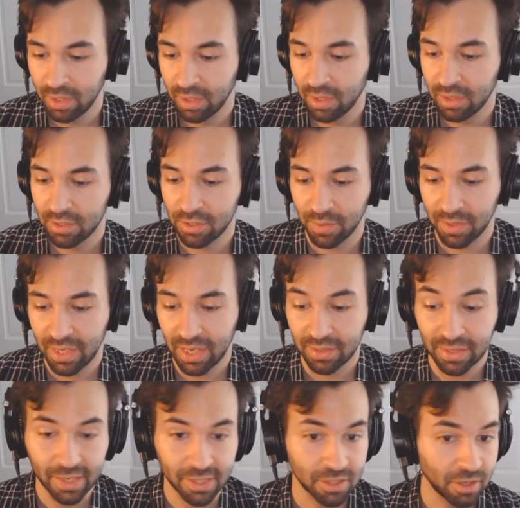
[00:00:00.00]
So again,
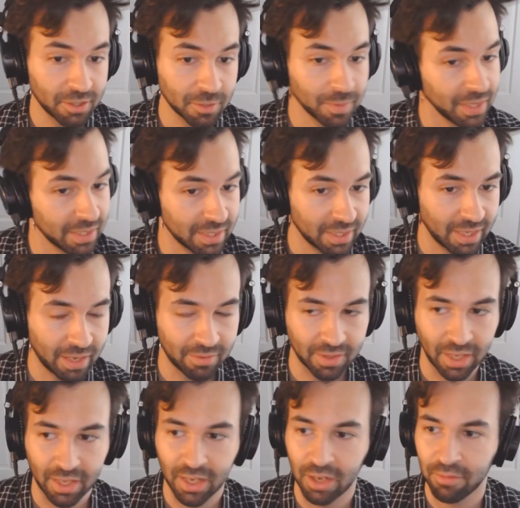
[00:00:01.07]
that should also be easy to
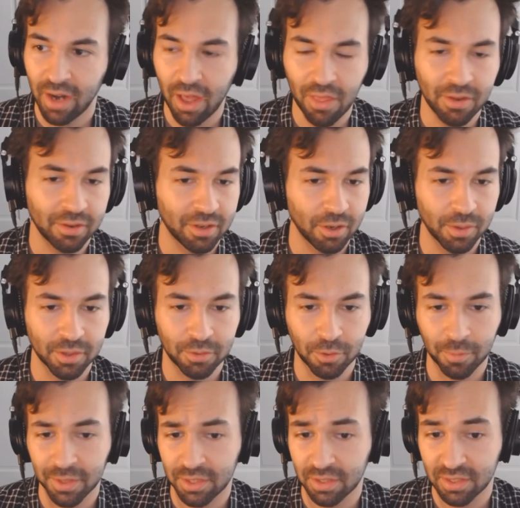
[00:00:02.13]
navigate. And rather than going through a
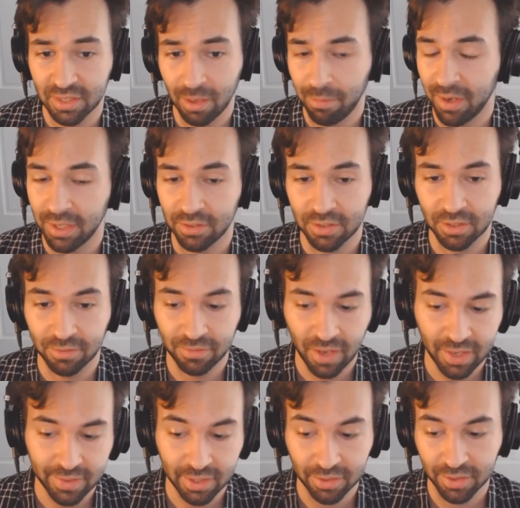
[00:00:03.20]
bunch of submenus to find
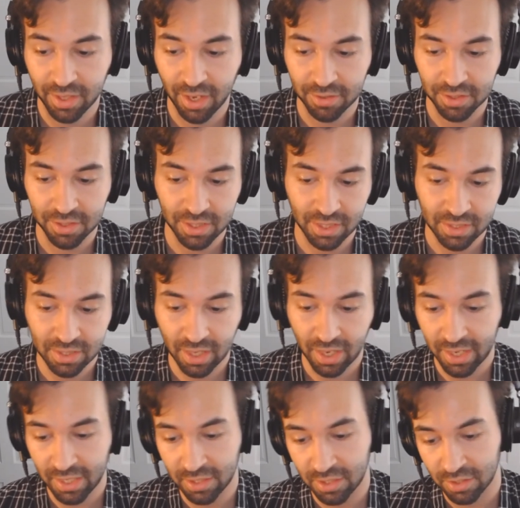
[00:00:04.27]
the other character sheets, I
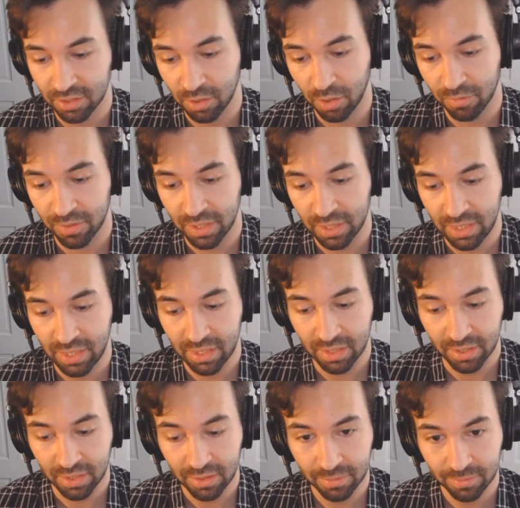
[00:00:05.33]
can just go over to
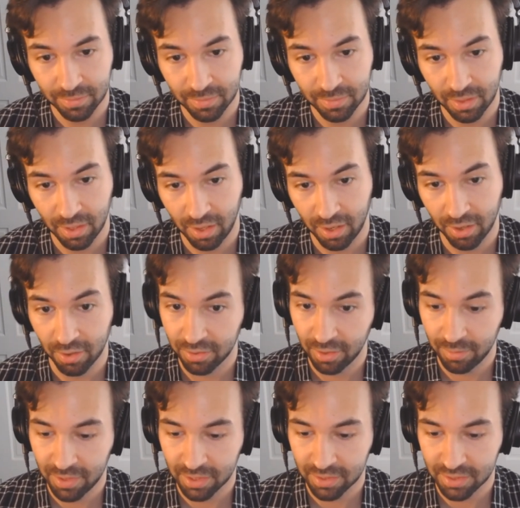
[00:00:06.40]
Ian on our
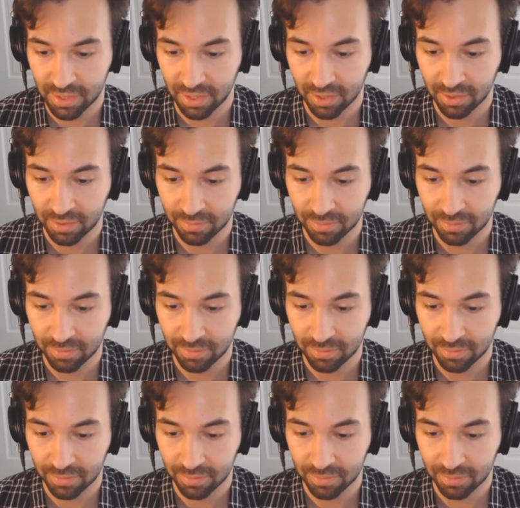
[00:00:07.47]
thumbnails here